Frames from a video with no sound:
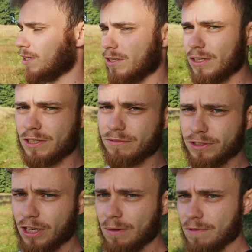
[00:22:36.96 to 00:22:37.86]
the
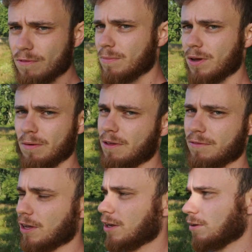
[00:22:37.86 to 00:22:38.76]
different types of them, but I'm
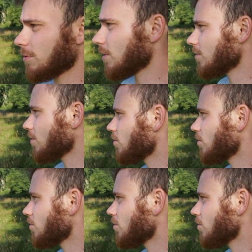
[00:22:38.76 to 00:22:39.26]
never gonna because there's